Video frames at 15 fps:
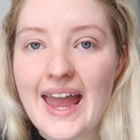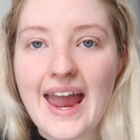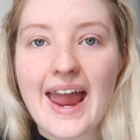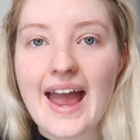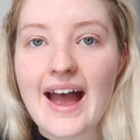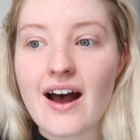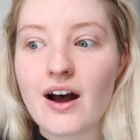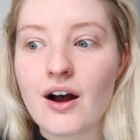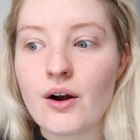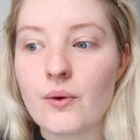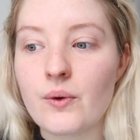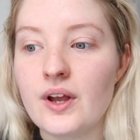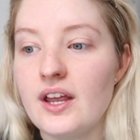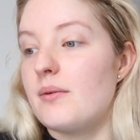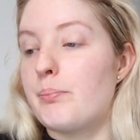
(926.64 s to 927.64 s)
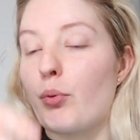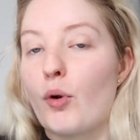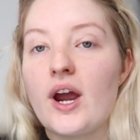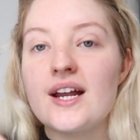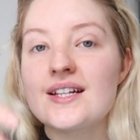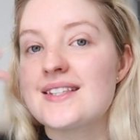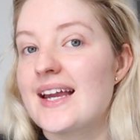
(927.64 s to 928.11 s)
how
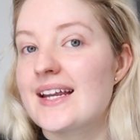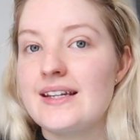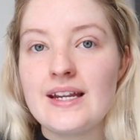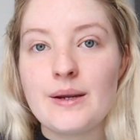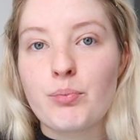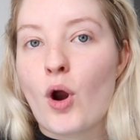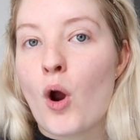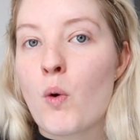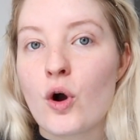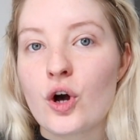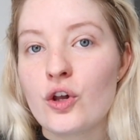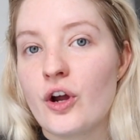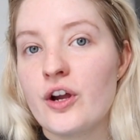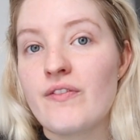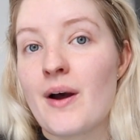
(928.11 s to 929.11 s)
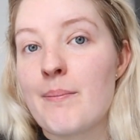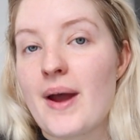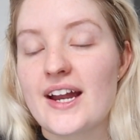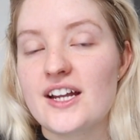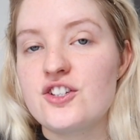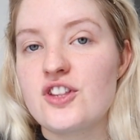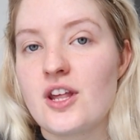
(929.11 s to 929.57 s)
brands like KnitPro or Clover
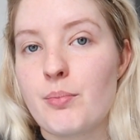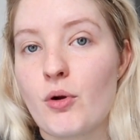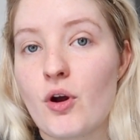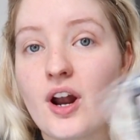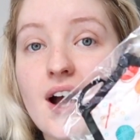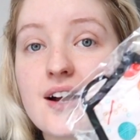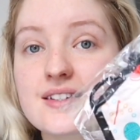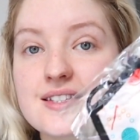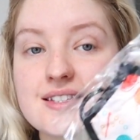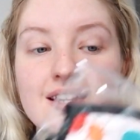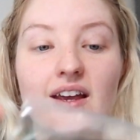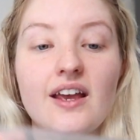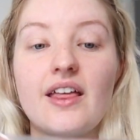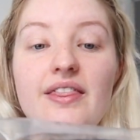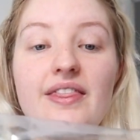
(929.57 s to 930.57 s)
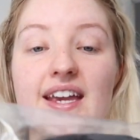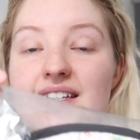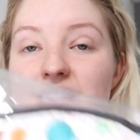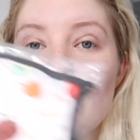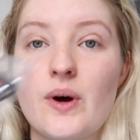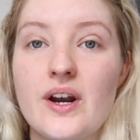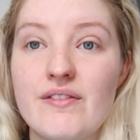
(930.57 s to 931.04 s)
package their products.
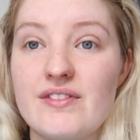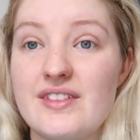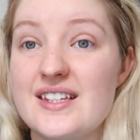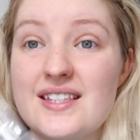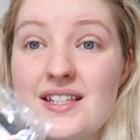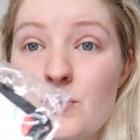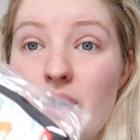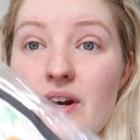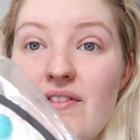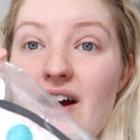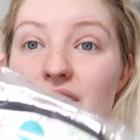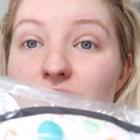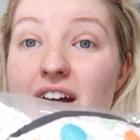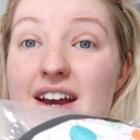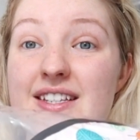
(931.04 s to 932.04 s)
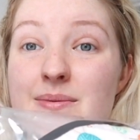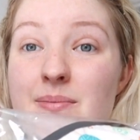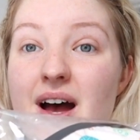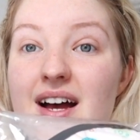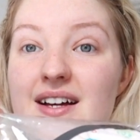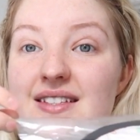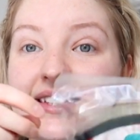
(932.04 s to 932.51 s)
These are one of this is one of our face
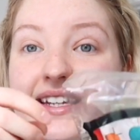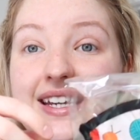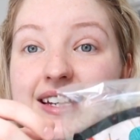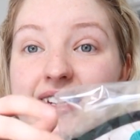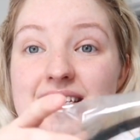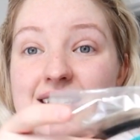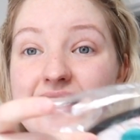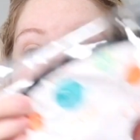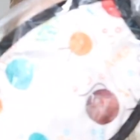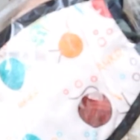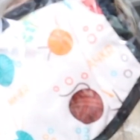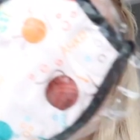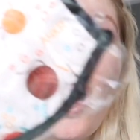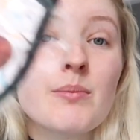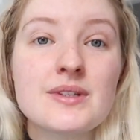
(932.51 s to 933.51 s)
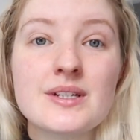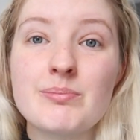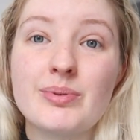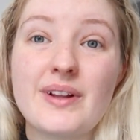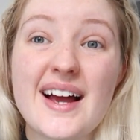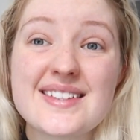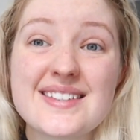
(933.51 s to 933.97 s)
masks. It is it comes
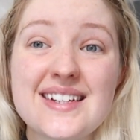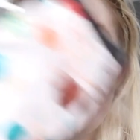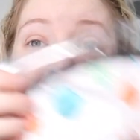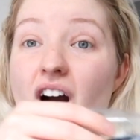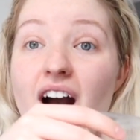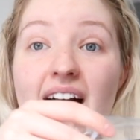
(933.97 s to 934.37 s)
in plastic.